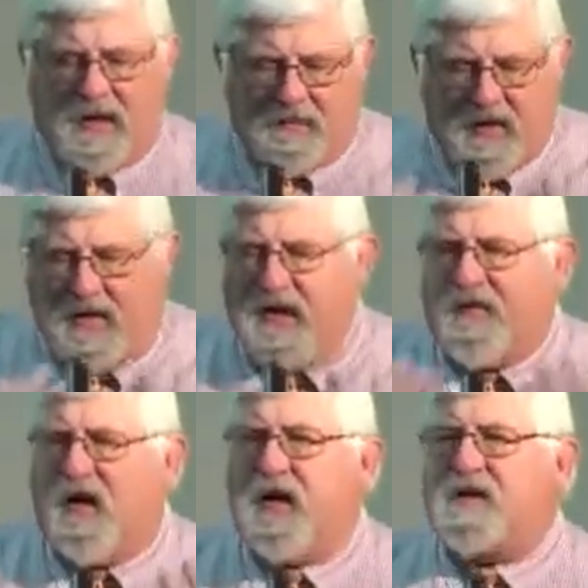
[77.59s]
and many
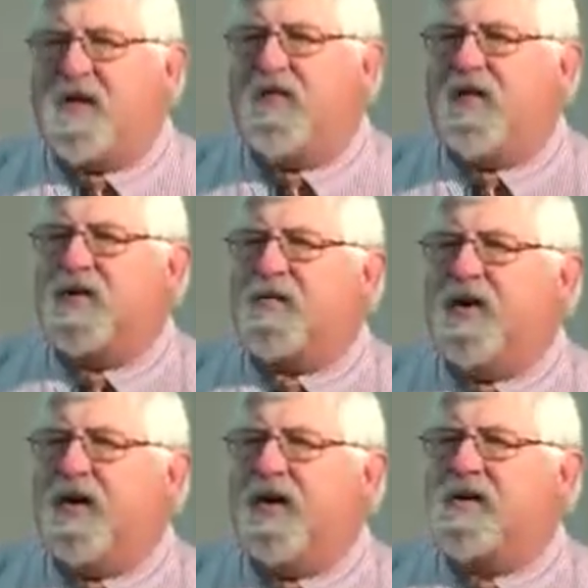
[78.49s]
of us have
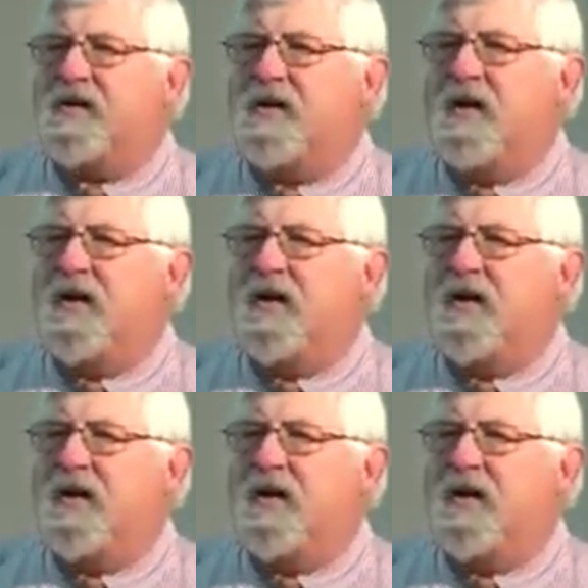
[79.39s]
experienced